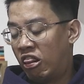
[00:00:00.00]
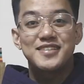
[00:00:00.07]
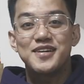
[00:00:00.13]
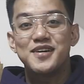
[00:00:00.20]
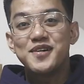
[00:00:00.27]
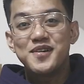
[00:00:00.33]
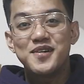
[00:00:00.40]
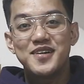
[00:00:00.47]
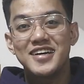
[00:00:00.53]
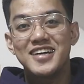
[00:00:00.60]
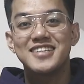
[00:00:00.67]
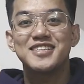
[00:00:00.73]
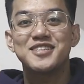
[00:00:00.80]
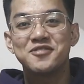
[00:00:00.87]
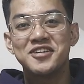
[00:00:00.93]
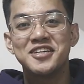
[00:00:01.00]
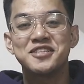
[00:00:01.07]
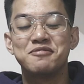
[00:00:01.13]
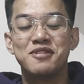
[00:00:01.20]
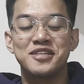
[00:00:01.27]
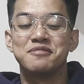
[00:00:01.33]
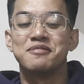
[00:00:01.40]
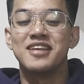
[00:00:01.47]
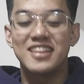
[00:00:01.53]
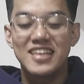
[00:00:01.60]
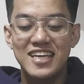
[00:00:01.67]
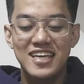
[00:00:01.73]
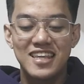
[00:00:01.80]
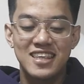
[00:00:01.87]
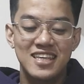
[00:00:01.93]
So, I just finished brushing my
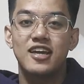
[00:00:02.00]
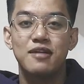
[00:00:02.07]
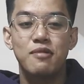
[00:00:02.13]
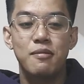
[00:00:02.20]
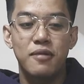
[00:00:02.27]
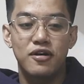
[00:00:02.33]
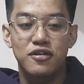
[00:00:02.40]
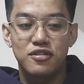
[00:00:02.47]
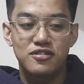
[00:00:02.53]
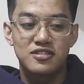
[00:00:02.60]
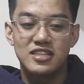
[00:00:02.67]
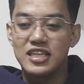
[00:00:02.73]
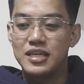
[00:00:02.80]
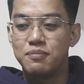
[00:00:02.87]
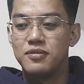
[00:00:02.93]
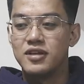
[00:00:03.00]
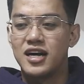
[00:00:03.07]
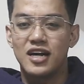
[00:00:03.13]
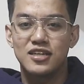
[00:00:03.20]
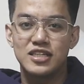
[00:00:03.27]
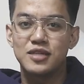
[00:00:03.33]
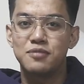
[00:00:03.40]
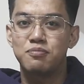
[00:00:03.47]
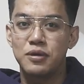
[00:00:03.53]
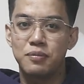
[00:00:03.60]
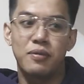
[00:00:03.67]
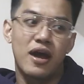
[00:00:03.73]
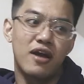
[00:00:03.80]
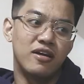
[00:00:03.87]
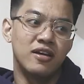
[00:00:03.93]
teeth and I'm about to sleep na. Actually,
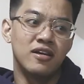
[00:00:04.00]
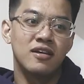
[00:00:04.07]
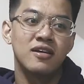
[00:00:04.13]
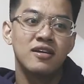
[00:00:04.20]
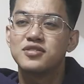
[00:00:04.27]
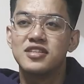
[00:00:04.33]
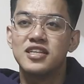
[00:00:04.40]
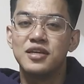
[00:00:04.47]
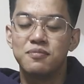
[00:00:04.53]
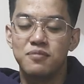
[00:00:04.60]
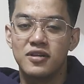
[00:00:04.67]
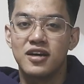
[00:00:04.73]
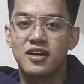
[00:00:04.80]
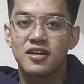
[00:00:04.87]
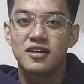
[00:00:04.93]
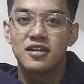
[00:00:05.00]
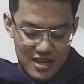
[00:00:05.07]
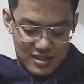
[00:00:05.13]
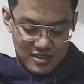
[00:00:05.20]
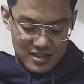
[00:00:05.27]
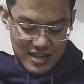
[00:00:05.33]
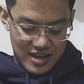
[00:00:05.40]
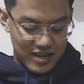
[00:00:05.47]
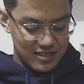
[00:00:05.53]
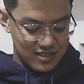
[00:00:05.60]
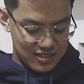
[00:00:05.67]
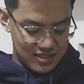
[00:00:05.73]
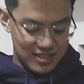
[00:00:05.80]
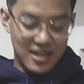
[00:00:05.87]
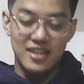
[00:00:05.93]
preparing to sleep na. And
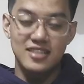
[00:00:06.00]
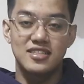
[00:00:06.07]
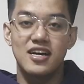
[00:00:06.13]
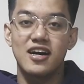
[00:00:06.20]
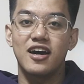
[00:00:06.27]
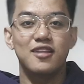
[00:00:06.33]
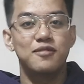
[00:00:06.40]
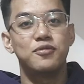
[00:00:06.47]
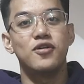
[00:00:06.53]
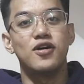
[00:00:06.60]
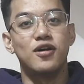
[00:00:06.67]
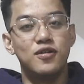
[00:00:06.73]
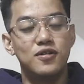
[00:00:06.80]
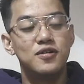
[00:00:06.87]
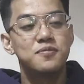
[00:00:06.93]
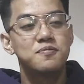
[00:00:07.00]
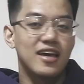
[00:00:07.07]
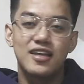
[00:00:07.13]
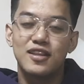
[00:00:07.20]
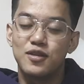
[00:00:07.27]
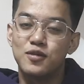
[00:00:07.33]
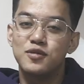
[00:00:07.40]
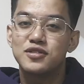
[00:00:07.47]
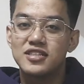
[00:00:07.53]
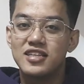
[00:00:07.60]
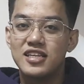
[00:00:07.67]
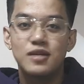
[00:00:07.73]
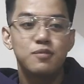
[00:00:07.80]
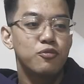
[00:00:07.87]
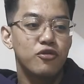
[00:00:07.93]
yes, naka-jacket po ako. I do
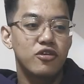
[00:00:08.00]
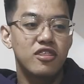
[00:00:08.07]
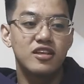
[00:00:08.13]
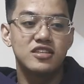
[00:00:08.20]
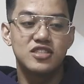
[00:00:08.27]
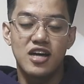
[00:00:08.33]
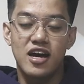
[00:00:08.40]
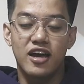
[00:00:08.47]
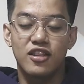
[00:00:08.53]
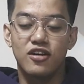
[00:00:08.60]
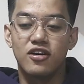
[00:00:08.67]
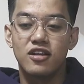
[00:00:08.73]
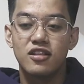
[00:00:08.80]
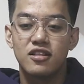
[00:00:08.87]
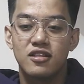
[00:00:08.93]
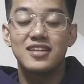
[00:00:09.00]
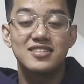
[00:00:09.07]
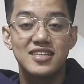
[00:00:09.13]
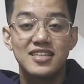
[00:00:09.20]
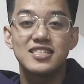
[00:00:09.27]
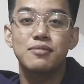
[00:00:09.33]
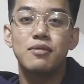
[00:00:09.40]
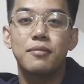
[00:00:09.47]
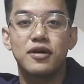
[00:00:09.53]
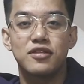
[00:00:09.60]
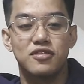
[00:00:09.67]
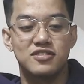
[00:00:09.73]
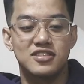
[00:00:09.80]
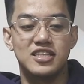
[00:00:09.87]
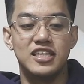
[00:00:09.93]
sleep with the jacket on. And since I'm
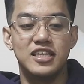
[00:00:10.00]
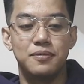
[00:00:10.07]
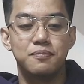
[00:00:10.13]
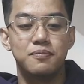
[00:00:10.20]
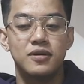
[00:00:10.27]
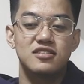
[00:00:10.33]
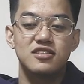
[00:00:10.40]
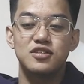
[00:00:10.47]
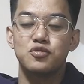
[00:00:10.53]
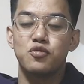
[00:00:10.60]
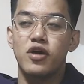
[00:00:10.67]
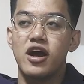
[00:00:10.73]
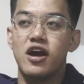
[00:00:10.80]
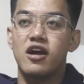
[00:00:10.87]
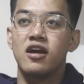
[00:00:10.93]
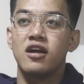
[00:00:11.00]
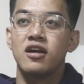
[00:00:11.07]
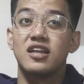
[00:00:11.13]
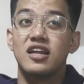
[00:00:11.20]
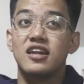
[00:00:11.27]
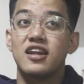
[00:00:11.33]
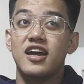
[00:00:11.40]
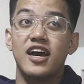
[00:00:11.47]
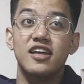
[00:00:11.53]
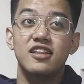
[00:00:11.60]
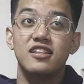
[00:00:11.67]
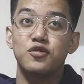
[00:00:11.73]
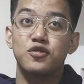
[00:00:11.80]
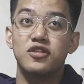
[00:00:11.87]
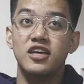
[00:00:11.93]
about to sleep, this is where the
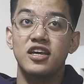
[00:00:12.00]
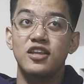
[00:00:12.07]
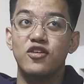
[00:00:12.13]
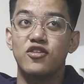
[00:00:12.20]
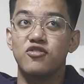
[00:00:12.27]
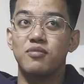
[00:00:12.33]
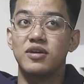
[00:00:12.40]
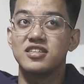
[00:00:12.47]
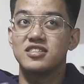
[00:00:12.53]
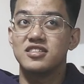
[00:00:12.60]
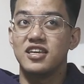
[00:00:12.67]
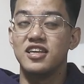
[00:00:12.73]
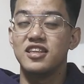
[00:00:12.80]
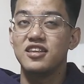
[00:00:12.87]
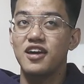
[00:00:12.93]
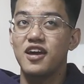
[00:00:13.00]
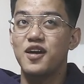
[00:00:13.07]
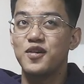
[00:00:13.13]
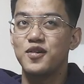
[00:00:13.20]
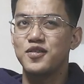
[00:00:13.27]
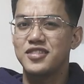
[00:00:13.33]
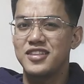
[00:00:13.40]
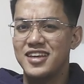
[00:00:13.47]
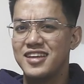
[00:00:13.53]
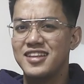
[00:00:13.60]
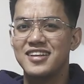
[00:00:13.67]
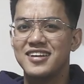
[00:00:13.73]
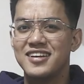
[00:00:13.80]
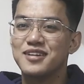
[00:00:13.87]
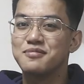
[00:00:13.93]
night routine of my skincare
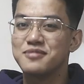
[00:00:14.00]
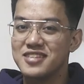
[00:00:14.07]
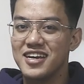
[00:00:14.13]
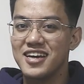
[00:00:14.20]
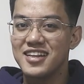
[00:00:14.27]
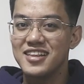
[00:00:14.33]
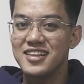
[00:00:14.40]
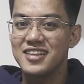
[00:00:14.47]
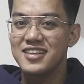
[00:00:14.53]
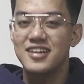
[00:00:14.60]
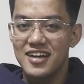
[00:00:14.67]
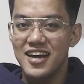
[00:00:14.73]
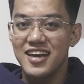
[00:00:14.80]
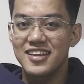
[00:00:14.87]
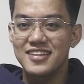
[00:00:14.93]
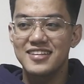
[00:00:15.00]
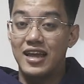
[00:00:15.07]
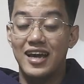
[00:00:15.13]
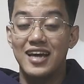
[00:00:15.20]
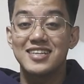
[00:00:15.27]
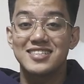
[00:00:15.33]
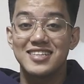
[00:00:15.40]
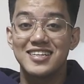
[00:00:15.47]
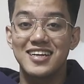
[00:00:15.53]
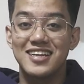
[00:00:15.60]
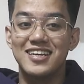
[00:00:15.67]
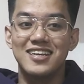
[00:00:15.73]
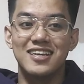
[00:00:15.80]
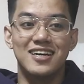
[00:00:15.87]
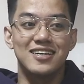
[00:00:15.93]
routine comes in. Alright. Like I said
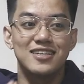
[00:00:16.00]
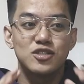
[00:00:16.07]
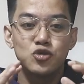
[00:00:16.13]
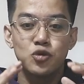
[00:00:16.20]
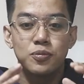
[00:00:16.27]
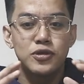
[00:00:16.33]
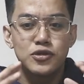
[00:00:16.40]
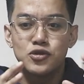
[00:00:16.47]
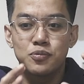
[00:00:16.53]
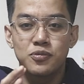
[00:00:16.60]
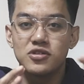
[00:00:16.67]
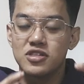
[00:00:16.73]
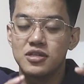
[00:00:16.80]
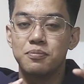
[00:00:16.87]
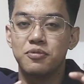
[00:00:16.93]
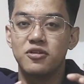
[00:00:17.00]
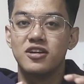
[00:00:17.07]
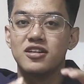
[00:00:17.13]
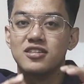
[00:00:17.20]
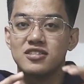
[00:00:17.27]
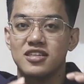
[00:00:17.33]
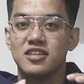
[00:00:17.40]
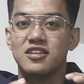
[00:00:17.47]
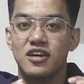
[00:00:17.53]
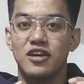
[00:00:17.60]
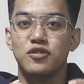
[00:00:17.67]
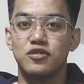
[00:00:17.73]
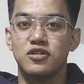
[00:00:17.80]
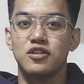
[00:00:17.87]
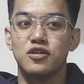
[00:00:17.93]
kanina, super, super simple on a
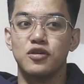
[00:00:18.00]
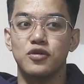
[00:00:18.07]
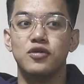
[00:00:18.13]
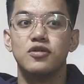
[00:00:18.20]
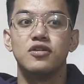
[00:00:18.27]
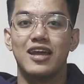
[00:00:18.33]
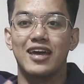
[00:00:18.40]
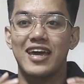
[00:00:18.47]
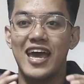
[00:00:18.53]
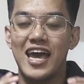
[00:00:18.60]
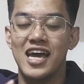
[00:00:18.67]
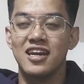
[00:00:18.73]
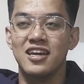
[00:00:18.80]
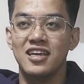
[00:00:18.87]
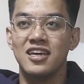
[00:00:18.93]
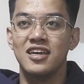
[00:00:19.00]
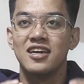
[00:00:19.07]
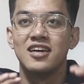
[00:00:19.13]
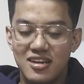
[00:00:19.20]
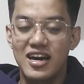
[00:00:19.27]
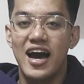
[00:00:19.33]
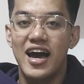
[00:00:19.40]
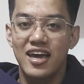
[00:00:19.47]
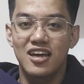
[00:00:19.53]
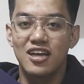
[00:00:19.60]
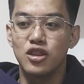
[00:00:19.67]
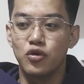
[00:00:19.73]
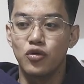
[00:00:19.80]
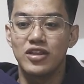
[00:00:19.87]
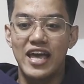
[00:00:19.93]
skincare routine go. Like any guy
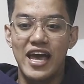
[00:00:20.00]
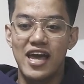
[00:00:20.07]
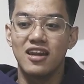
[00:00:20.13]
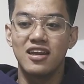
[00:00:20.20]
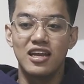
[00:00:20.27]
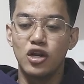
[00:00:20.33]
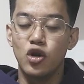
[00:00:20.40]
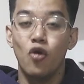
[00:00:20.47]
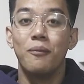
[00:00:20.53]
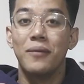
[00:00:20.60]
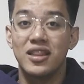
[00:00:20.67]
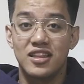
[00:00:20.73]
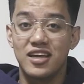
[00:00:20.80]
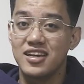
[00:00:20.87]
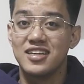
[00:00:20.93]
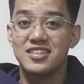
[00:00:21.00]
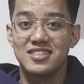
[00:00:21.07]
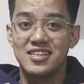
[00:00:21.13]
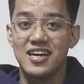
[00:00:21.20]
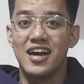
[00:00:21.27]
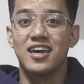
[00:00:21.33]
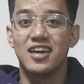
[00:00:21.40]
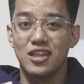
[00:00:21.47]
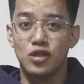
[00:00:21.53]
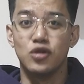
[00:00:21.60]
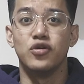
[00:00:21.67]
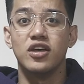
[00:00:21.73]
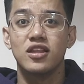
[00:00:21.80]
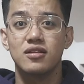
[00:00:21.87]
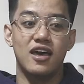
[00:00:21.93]
can do it. Any low maintenance guy can
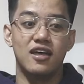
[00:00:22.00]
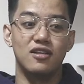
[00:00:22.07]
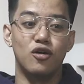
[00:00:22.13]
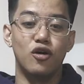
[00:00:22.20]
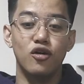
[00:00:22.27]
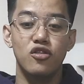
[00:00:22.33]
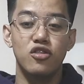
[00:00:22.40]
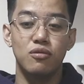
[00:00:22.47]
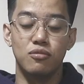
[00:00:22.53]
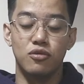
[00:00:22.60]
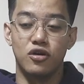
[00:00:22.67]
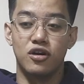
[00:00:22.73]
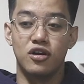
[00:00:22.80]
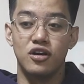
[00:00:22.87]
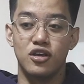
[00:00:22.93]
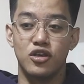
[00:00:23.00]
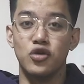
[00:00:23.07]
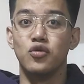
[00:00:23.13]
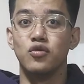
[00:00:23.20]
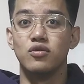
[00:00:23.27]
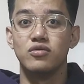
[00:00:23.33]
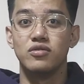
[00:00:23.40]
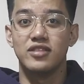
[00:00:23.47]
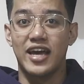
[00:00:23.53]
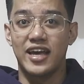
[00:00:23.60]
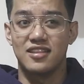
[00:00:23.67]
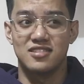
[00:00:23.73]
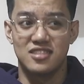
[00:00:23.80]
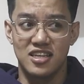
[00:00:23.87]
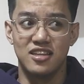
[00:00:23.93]
do it. And all the more, yung
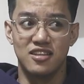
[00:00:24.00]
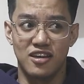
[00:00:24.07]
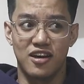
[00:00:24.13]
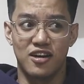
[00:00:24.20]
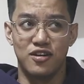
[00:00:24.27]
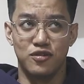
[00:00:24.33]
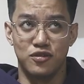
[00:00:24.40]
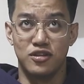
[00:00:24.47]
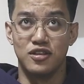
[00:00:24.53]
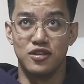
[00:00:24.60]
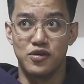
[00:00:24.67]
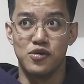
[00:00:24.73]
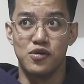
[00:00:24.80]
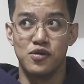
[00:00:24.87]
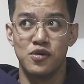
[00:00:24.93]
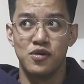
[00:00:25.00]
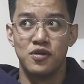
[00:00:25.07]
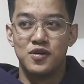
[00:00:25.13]
night skincare routine ko.